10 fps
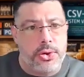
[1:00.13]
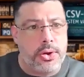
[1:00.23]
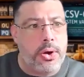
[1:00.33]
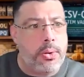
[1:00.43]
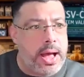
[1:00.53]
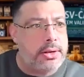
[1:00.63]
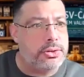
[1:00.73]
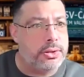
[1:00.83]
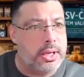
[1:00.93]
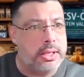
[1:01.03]
can go
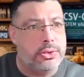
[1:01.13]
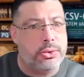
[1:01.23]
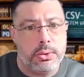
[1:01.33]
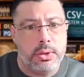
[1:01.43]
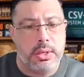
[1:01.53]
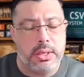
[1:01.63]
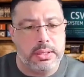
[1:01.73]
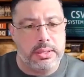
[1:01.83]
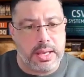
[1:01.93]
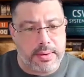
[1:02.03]
actually into
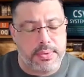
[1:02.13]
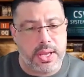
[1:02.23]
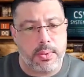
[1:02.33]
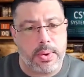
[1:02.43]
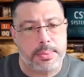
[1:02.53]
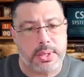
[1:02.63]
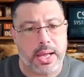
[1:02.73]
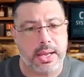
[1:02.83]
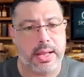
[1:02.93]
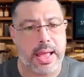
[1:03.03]
the FDA
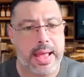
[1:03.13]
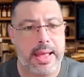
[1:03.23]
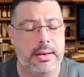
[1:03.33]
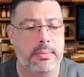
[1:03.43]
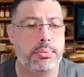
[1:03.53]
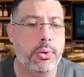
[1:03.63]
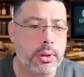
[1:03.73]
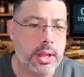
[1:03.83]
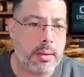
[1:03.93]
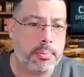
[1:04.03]
website and
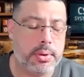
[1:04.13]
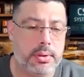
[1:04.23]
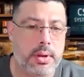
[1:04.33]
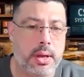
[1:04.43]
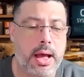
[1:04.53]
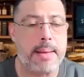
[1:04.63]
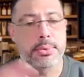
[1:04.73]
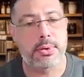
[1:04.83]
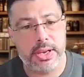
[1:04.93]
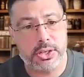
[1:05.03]
pull up
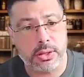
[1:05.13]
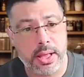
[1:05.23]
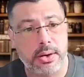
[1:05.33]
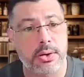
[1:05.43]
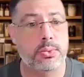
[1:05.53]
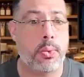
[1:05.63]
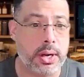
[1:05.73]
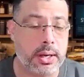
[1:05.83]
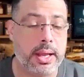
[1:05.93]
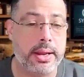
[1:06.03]
observation letters,
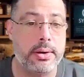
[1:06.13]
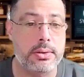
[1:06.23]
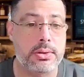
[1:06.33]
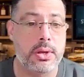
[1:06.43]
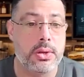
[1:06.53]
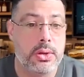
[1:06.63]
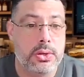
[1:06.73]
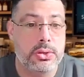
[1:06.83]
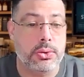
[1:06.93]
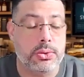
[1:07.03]
warning letters.
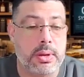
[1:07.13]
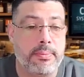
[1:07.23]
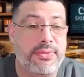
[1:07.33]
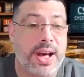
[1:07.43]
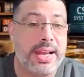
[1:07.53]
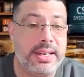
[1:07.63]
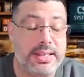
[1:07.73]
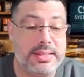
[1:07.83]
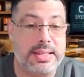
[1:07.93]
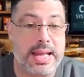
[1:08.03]
So some
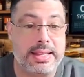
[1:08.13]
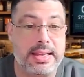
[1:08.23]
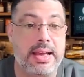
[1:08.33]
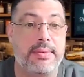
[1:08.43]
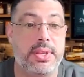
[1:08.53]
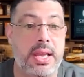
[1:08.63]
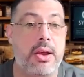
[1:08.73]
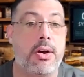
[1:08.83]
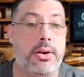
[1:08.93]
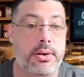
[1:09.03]
findings that the
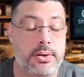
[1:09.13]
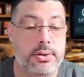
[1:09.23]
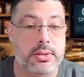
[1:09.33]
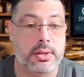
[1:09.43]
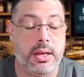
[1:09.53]
FDA auditors